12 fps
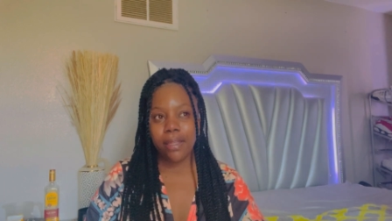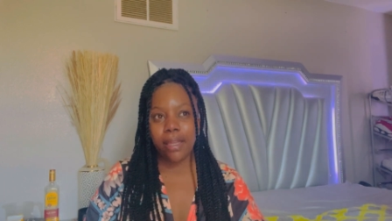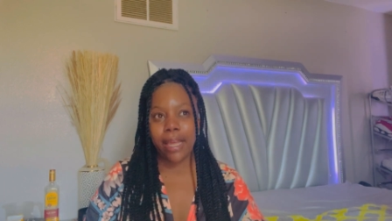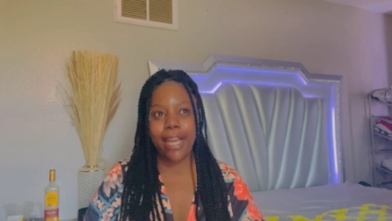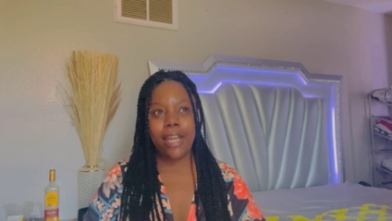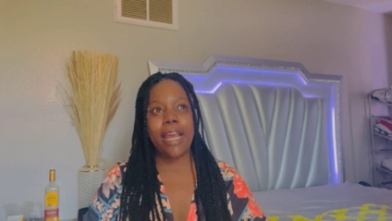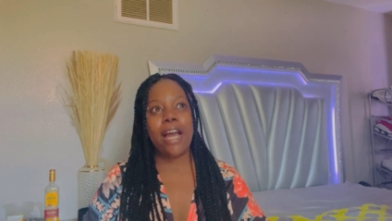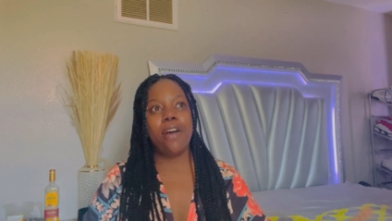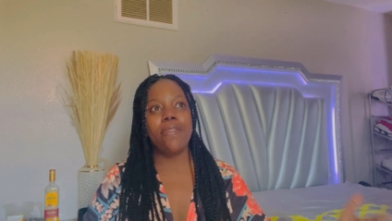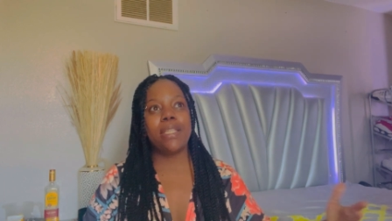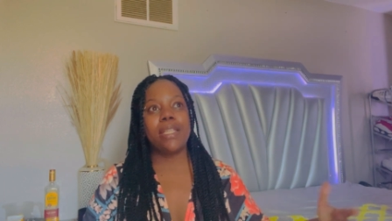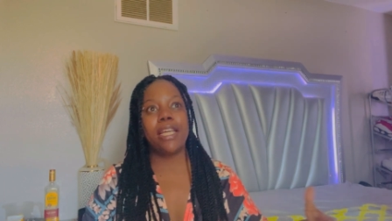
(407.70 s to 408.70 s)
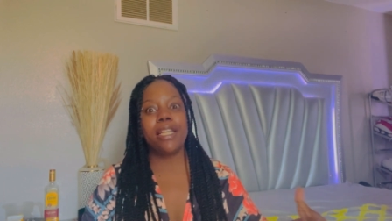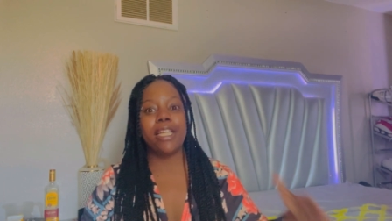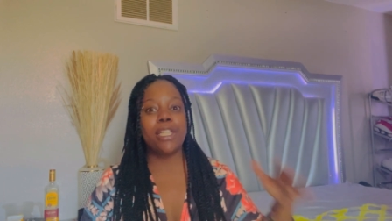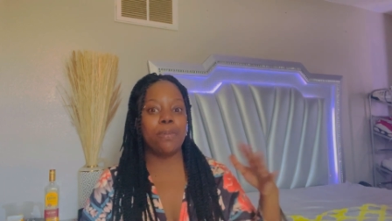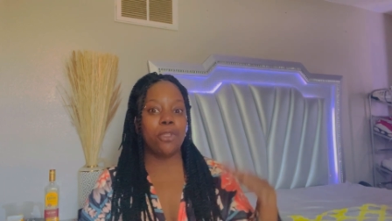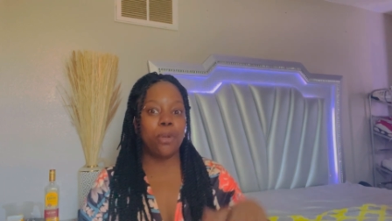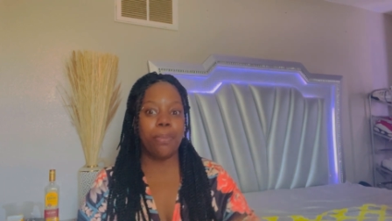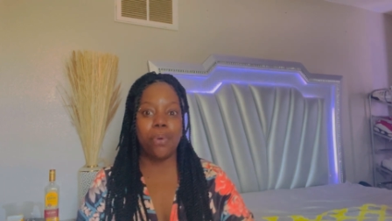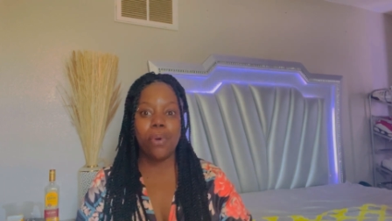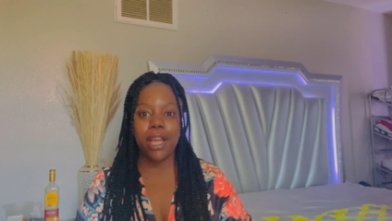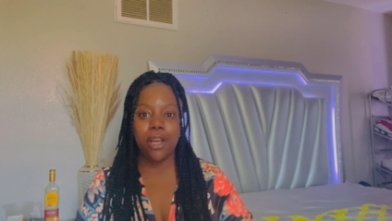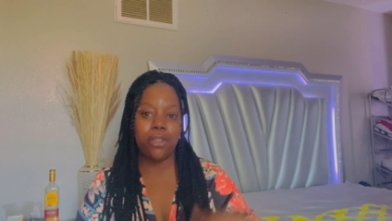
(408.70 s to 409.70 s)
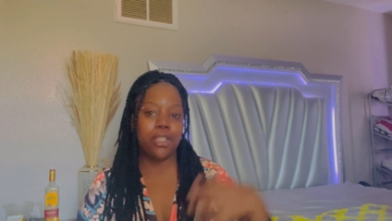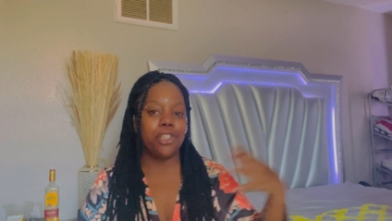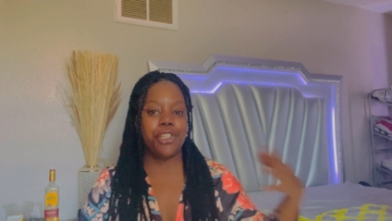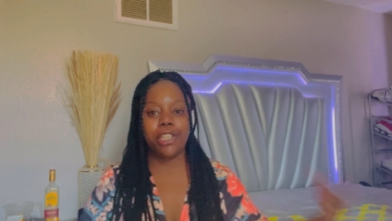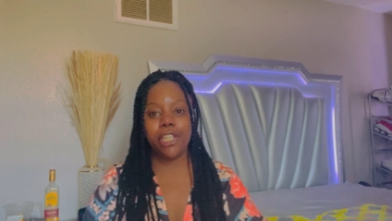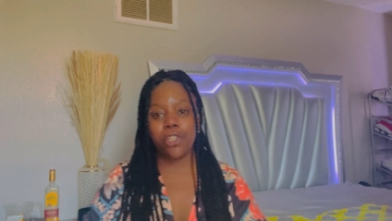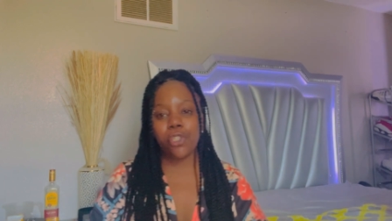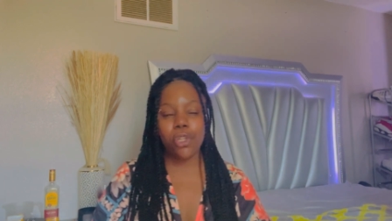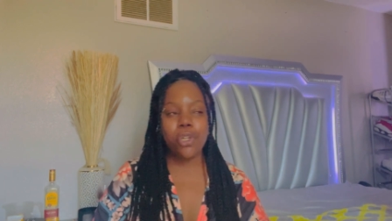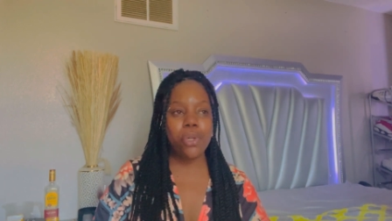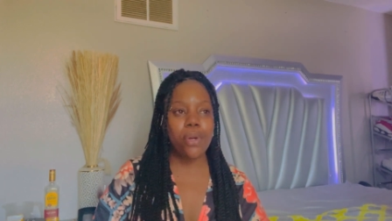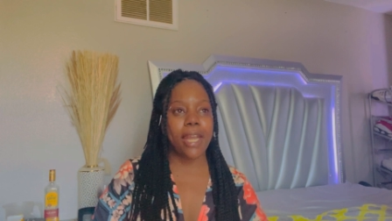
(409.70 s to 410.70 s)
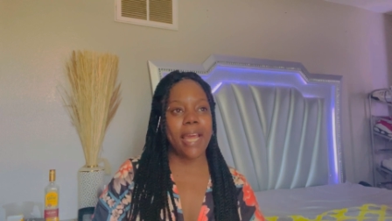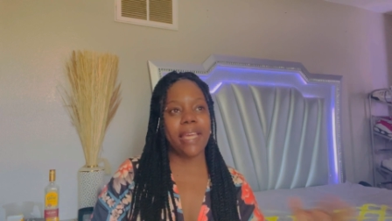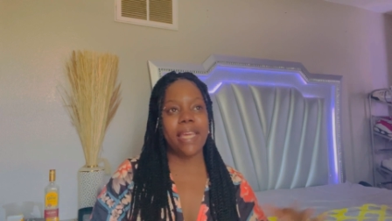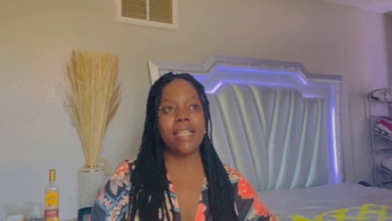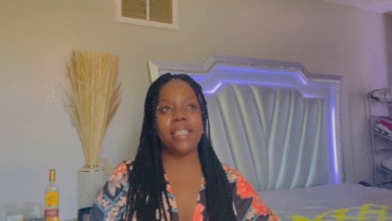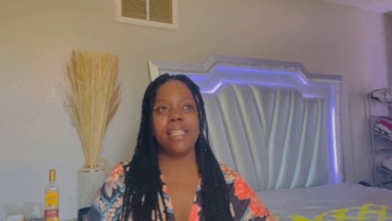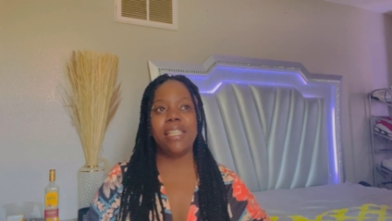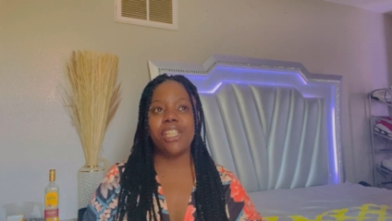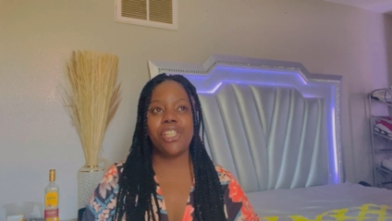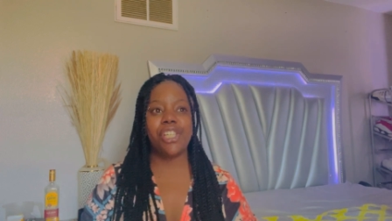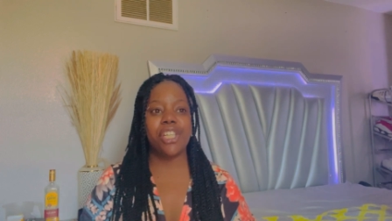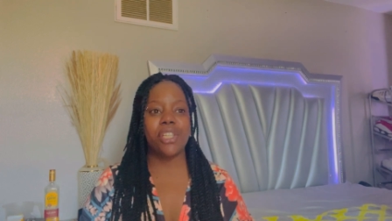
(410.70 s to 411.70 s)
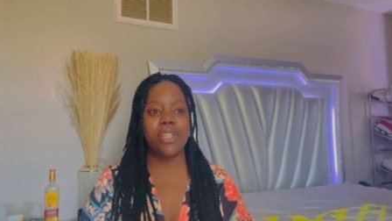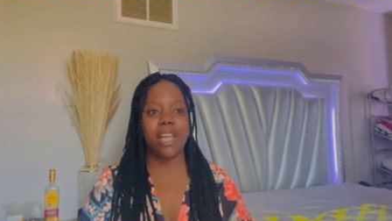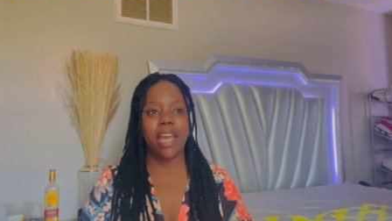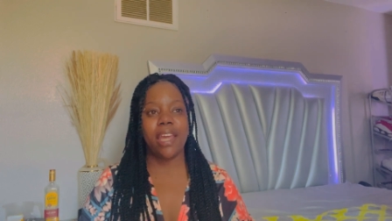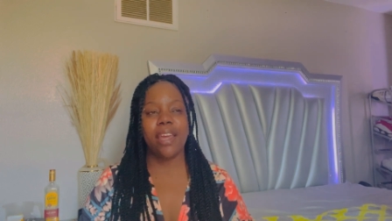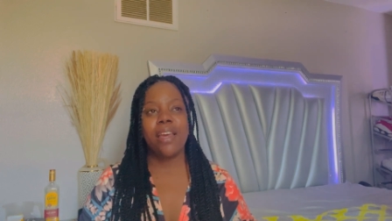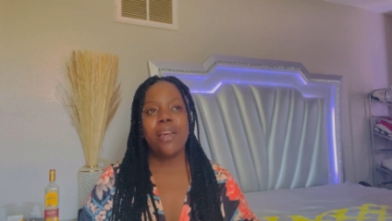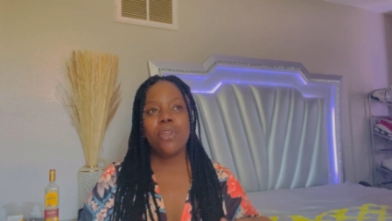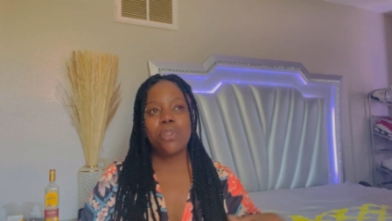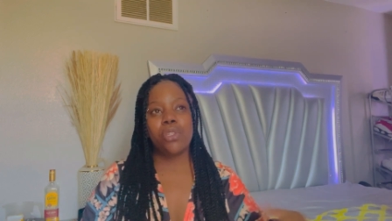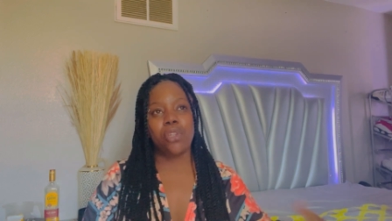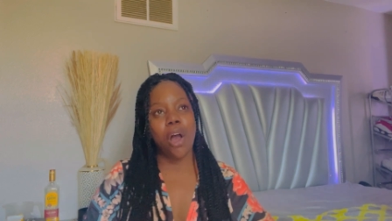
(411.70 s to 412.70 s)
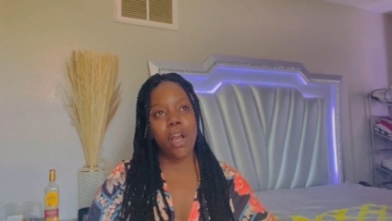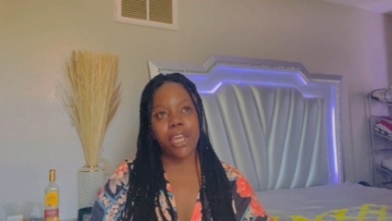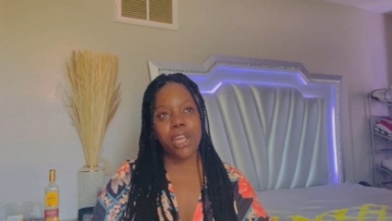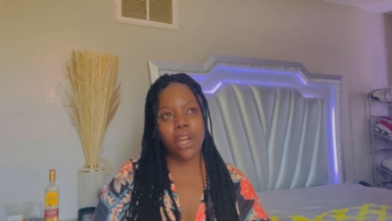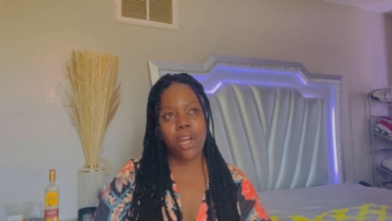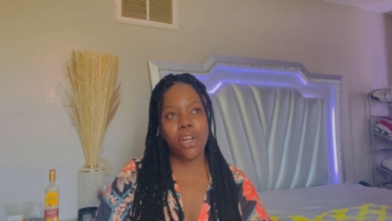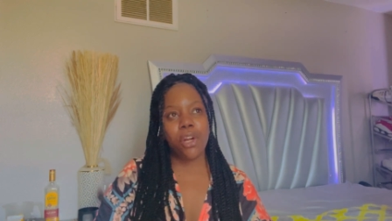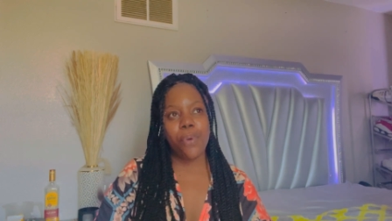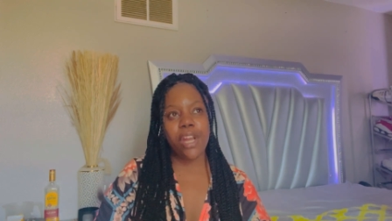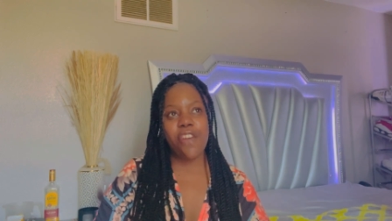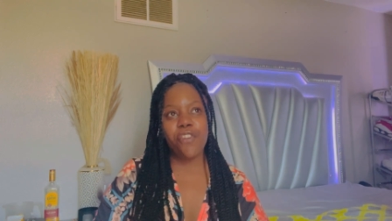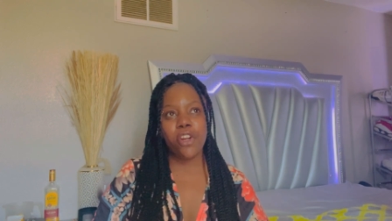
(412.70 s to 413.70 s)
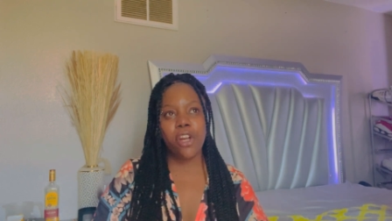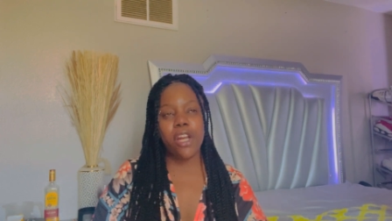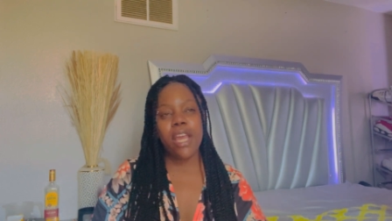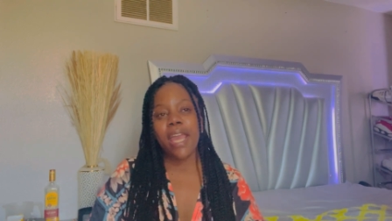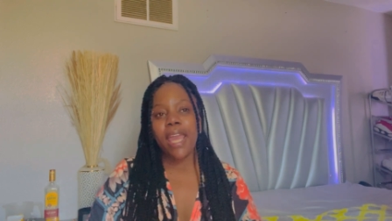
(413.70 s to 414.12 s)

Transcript: and then now all of a sudden this little boy goes to Jaliyah's school and I guess he is just like stalking her whatever.